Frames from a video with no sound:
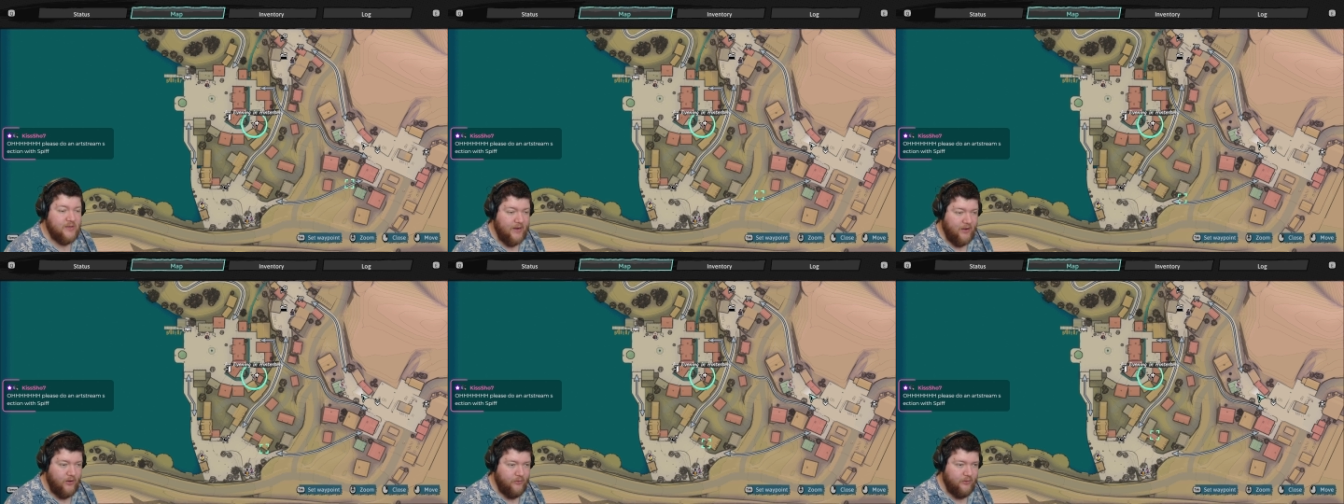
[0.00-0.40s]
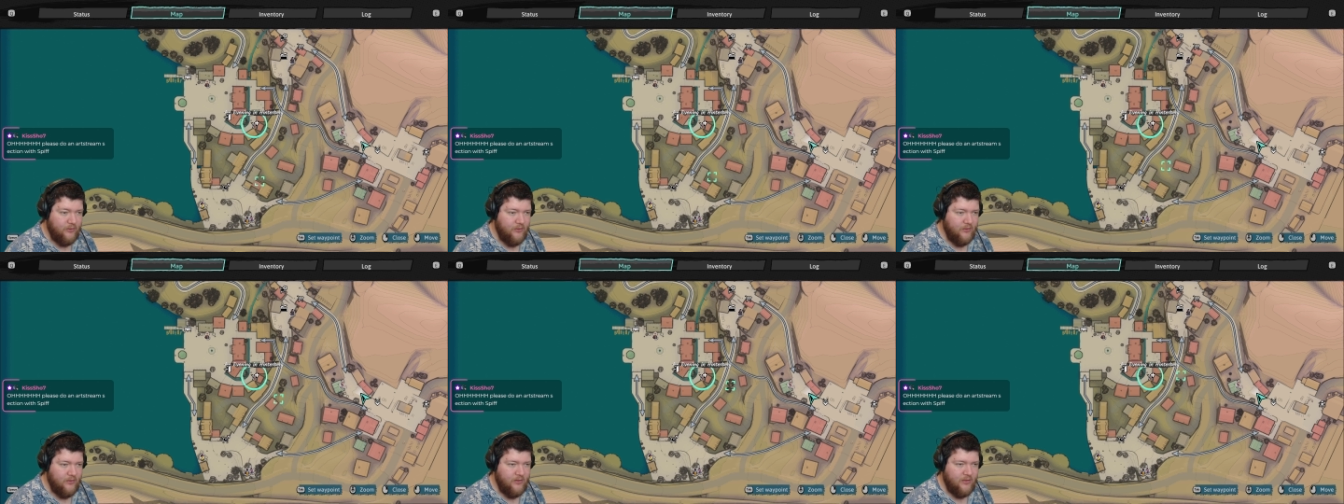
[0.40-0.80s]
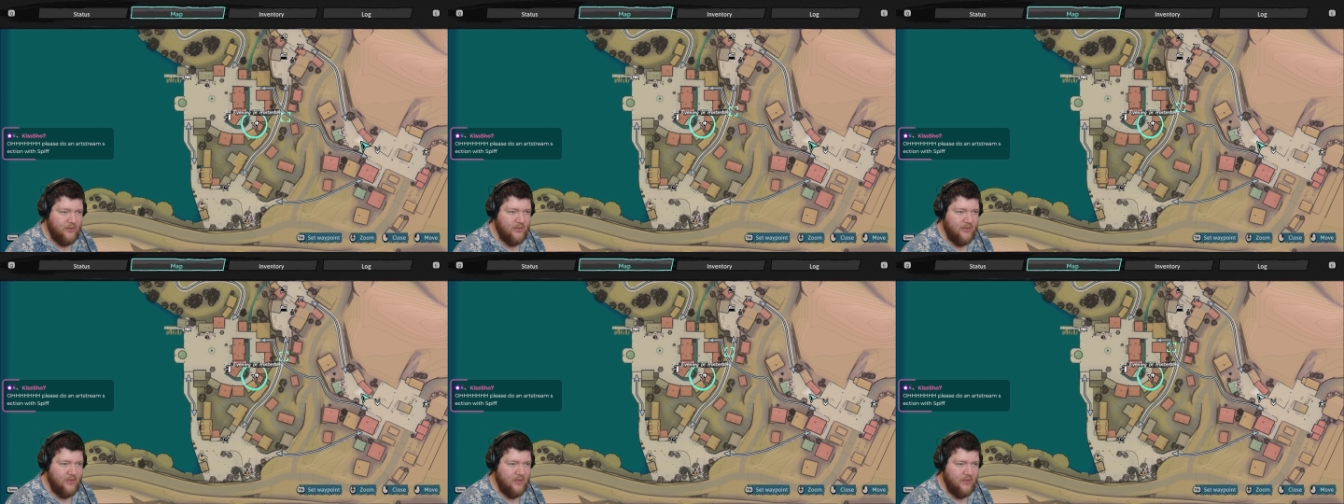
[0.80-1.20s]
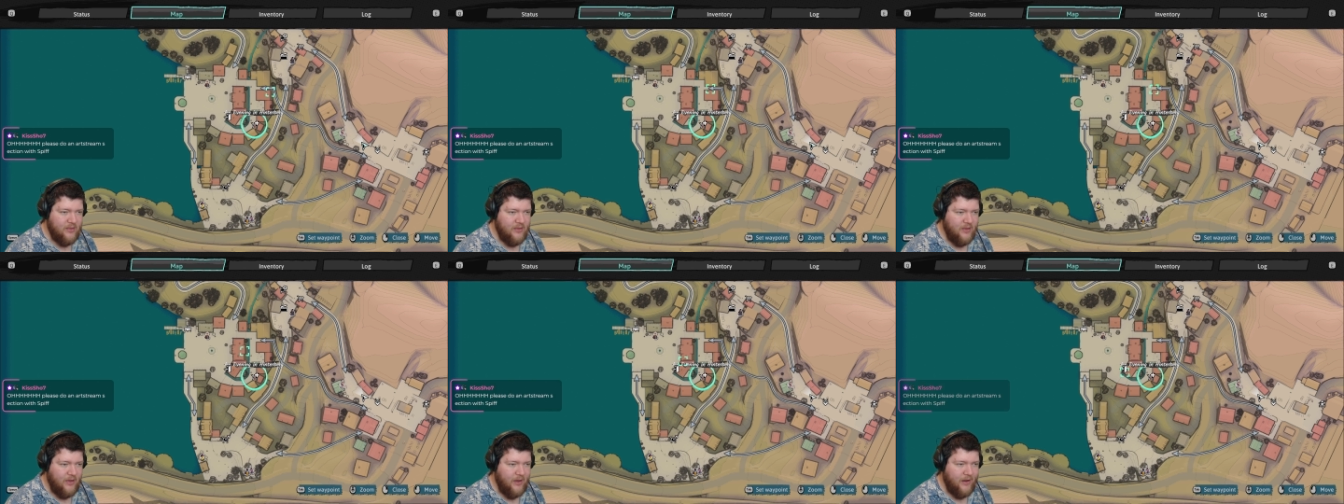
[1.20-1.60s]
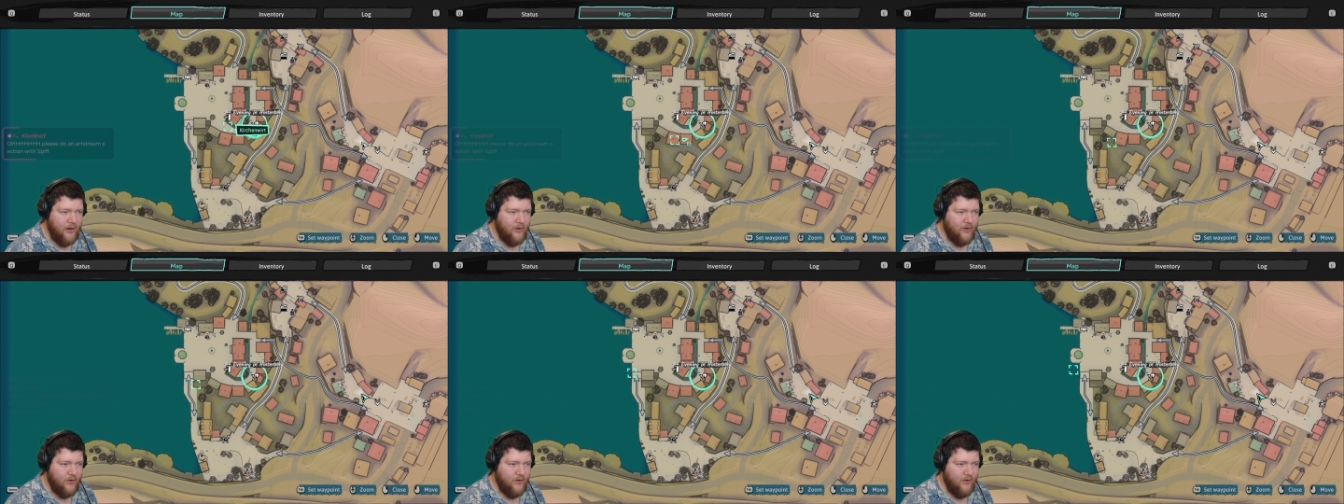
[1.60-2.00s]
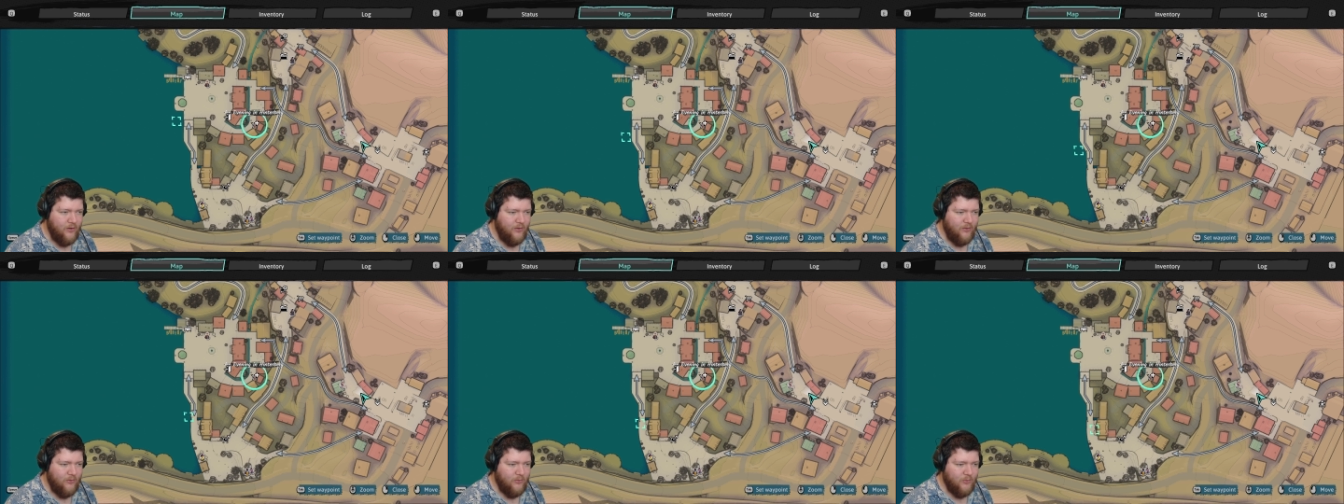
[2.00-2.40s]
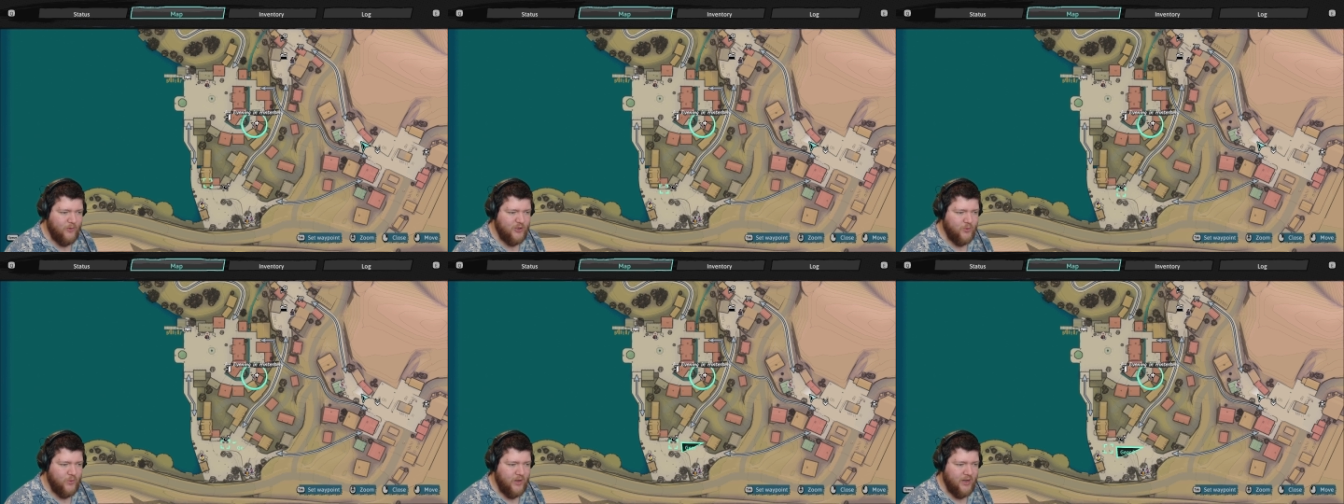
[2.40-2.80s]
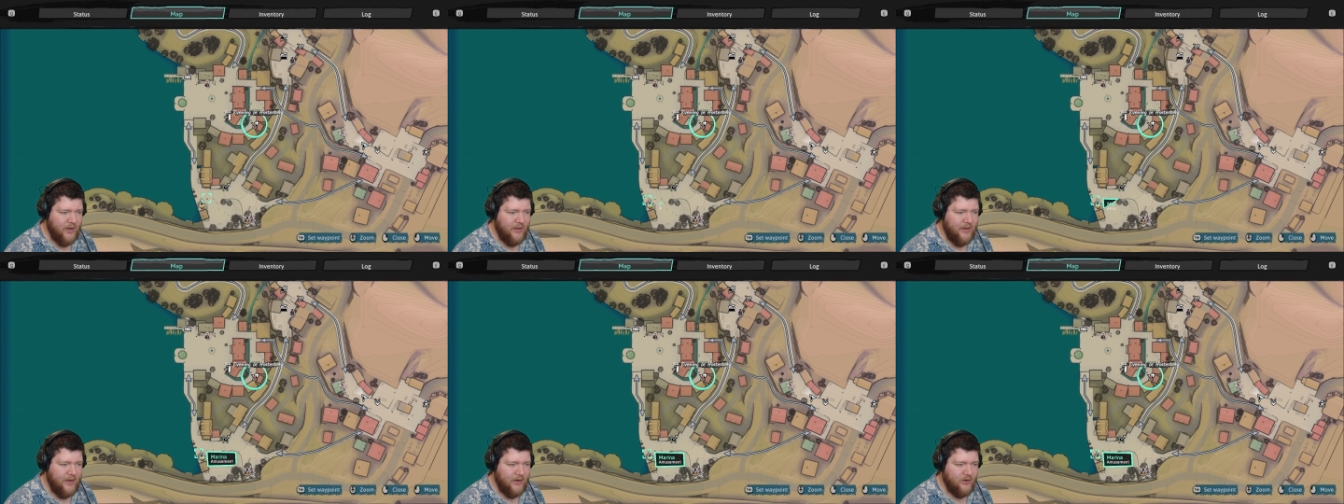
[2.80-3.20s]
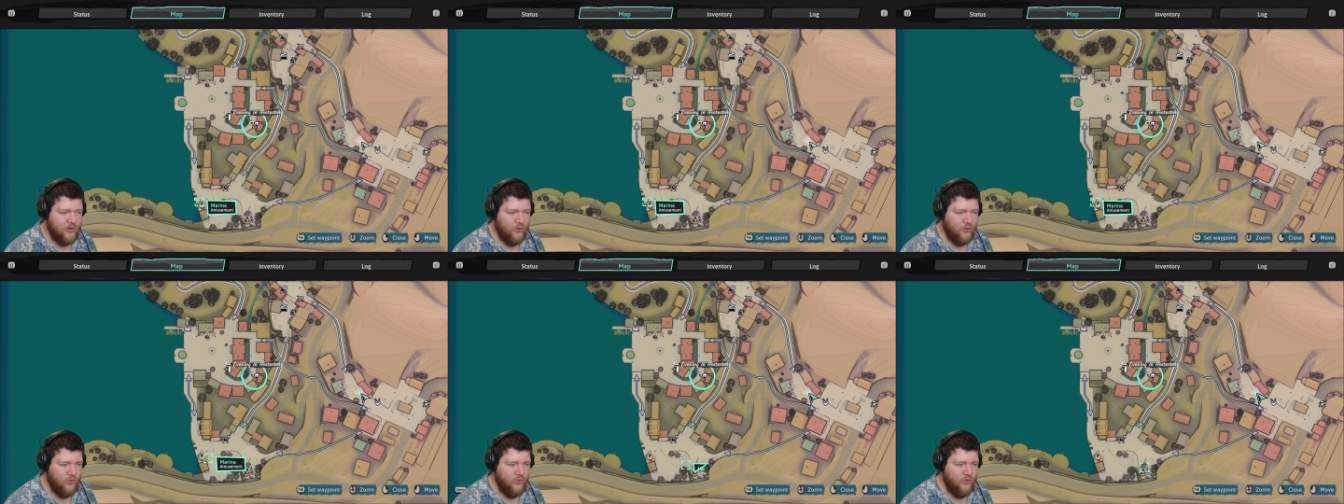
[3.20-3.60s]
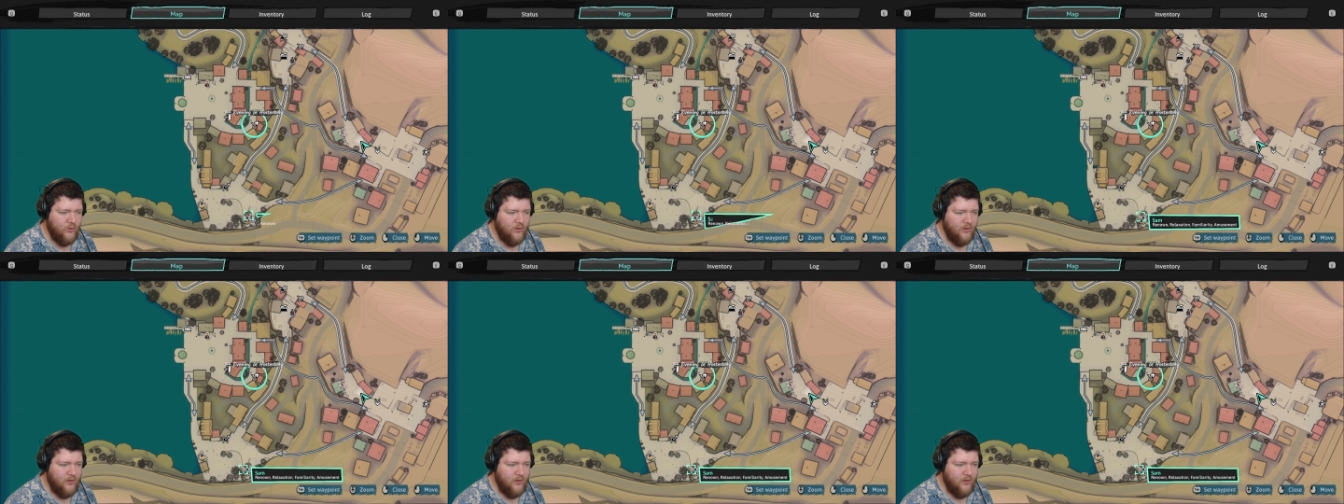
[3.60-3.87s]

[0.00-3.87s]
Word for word: down there, which we can get to.